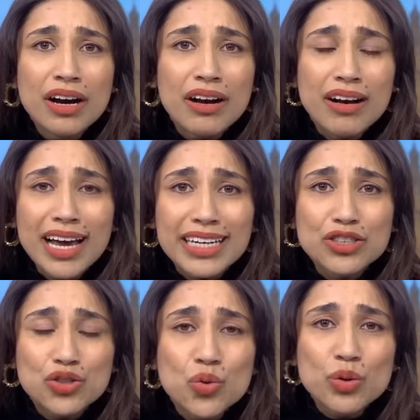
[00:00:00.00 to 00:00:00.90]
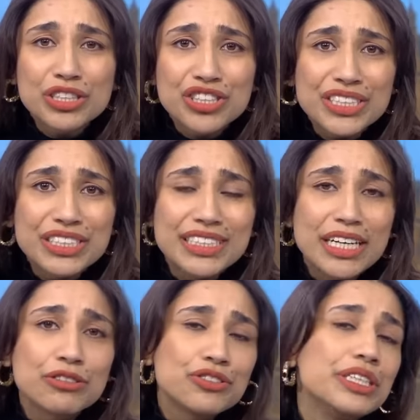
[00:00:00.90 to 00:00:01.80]
Uh, Alex Chalk, the Justice
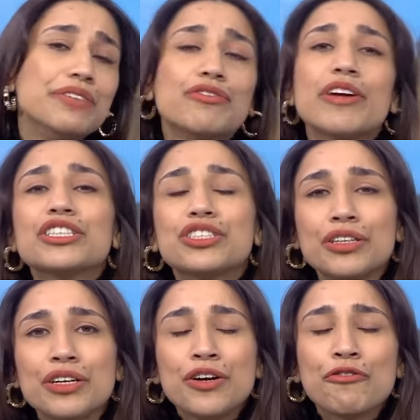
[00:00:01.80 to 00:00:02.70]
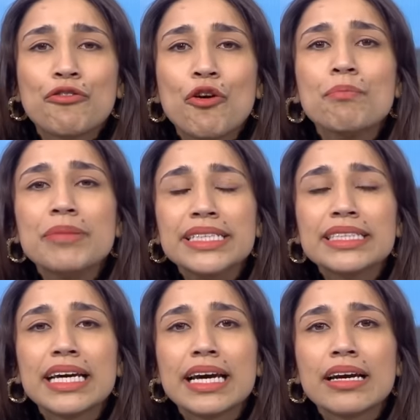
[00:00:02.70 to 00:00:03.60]
Secretary, fresh from
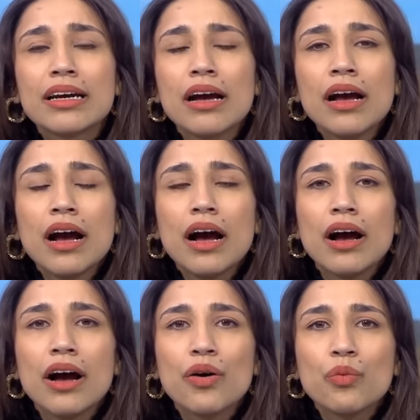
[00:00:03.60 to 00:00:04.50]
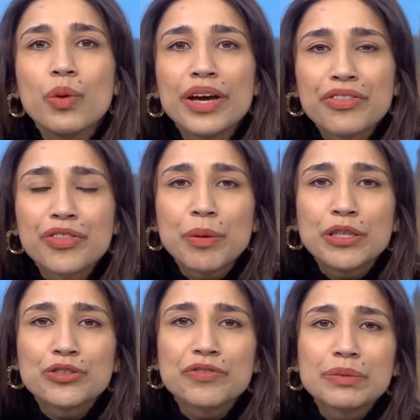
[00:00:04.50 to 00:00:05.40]
meeting uh, with the
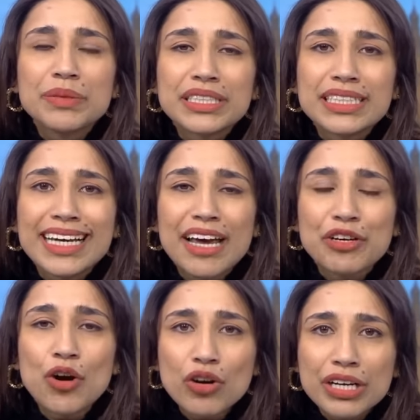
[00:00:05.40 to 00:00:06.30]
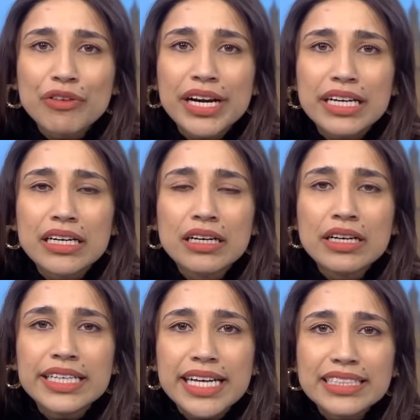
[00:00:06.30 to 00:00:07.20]
Post Office Minister Kevin Hollinrake
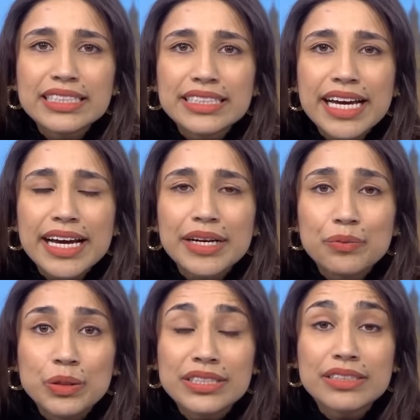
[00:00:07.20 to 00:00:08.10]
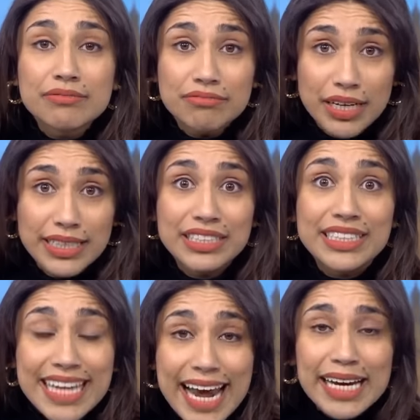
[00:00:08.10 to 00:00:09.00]
yesterday, was has
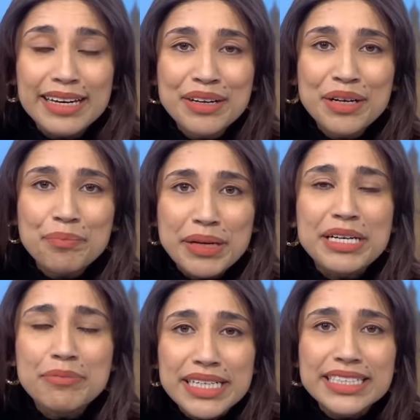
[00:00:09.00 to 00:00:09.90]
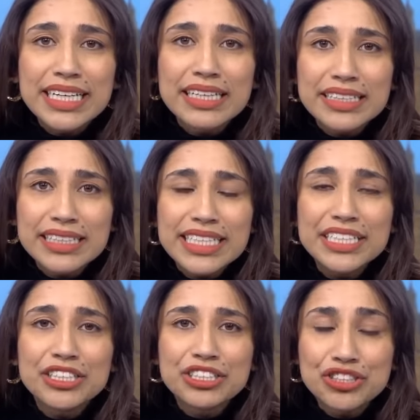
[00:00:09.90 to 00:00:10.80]
today been meeting the
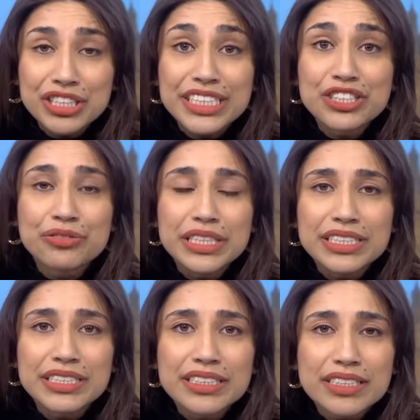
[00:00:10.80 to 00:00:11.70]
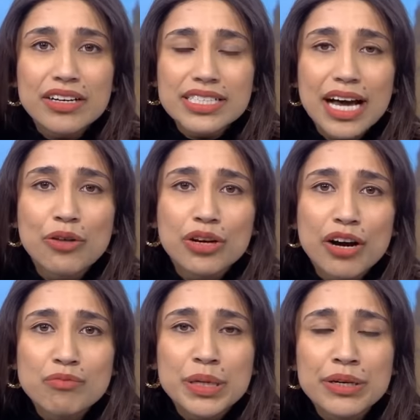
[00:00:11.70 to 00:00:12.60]
senior judiciary to discuss how the
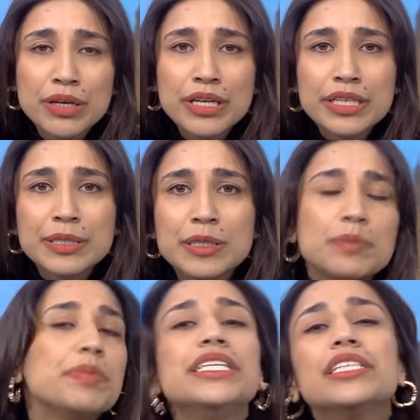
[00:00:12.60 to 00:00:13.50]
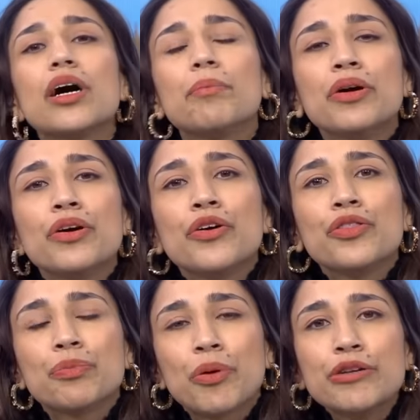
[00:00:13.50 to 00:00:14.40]
government can speed up
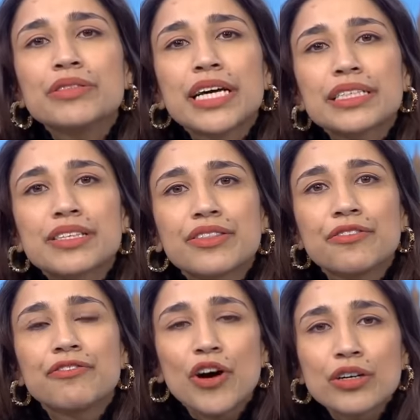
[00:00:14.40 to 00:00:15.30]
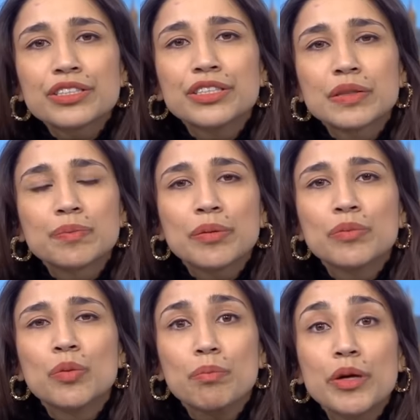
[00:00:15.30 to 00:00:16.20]
the process. The fastest but
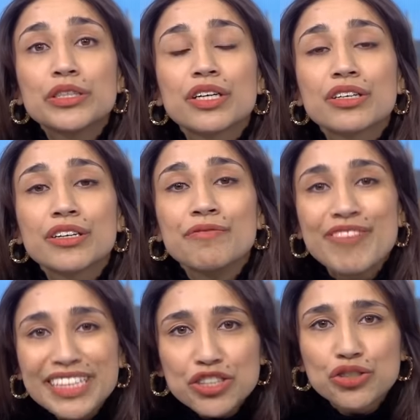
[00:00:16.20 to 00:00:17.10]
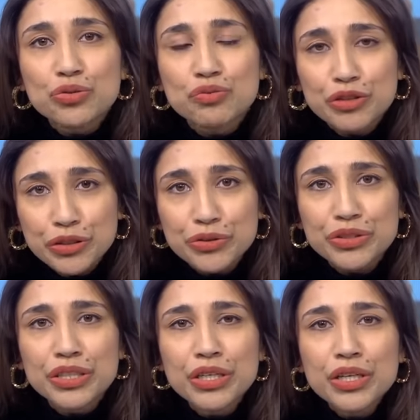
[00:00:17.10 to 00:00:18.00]
most unconventional
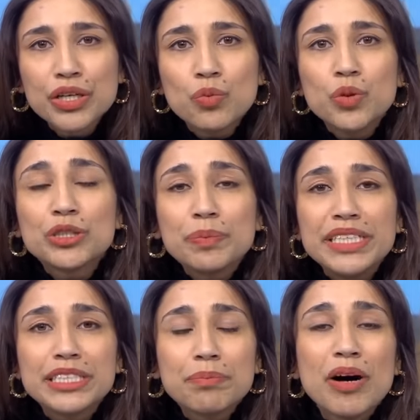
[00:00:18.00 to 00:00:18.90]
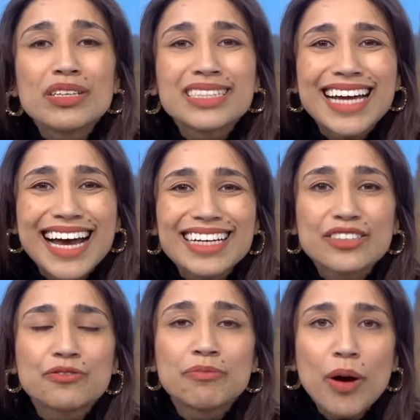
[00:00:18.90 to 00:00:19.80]
route would be to pass an
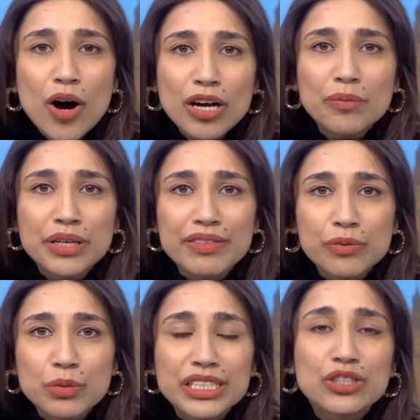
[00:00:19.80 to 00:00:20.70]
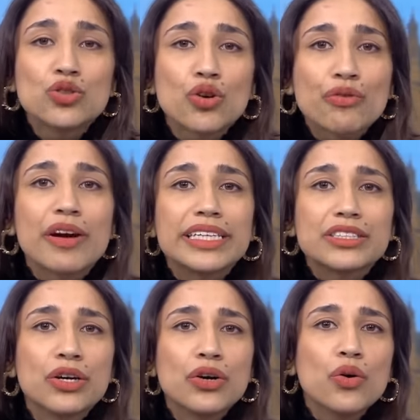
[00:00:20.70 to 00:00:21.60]
Act of Parliament that would
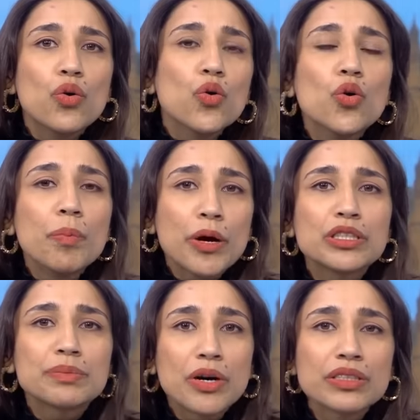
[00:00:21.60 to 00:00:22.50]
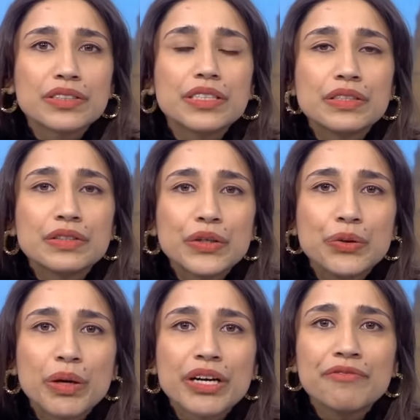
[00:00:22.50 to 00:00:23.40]
exonerate all postmasters who
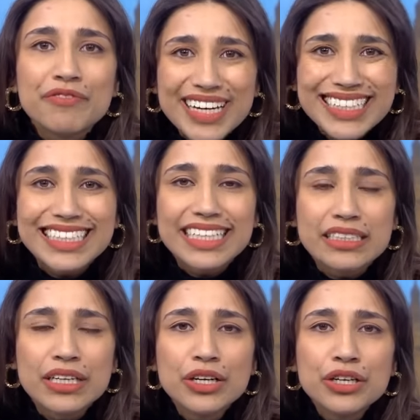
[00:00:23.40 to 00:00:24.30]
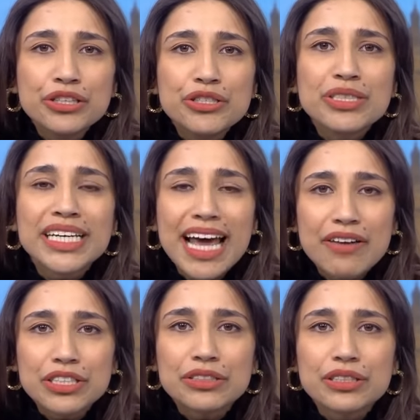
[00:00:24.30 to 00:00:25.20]
were convicted using
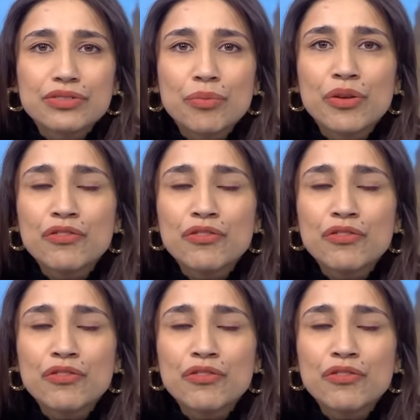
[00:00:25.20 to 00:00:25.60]
evidence from the